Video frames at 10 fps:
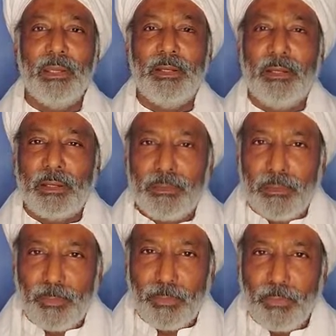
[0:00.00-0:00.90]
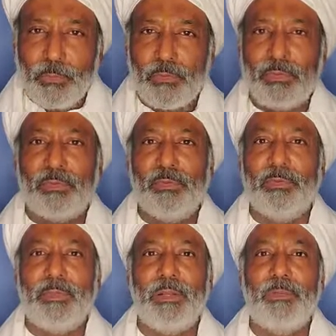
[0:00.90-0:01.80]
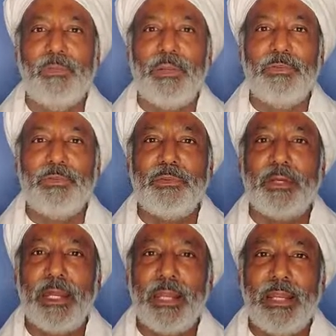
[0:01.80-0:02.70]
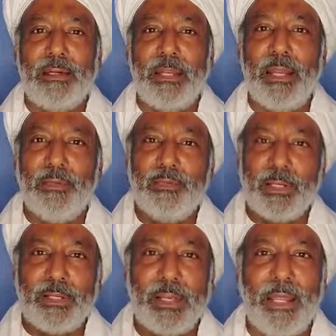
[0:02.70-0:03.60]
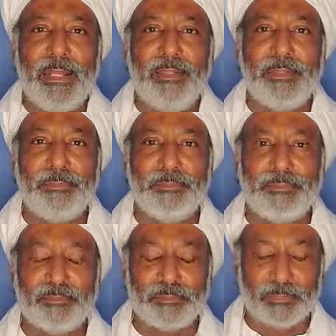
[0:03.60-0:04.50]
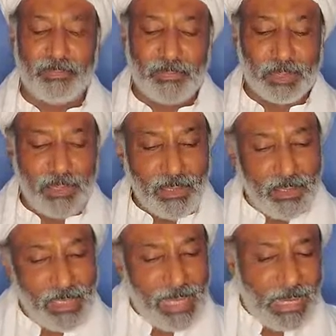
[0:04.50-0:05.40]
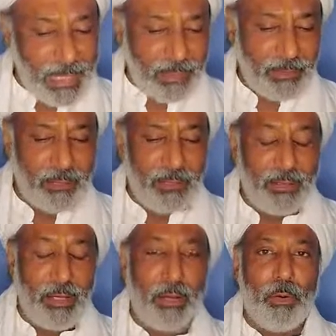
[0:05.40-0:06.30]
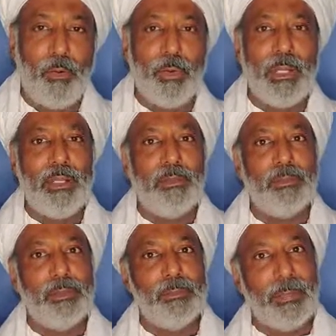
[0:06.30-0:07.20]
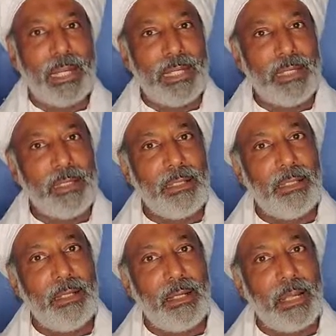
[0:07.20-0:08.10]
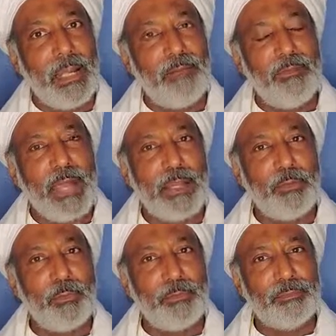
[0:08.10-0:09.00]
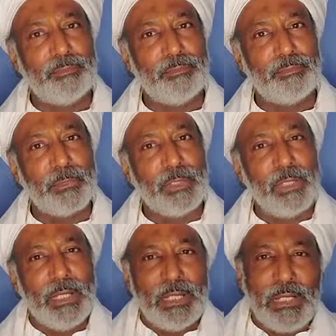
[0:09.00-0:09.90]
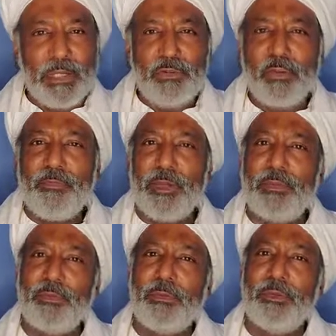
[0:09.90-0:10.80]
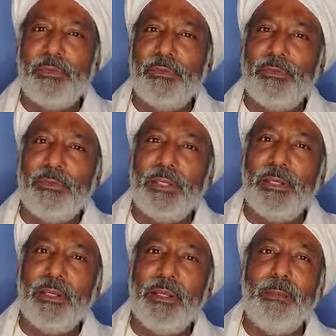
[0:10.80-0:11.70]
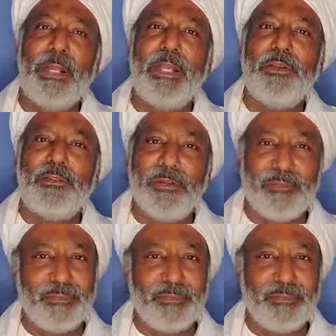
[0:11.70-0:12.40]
There is a process that we wish to connect and set alight. And now is money and value. Each of us seek liberation.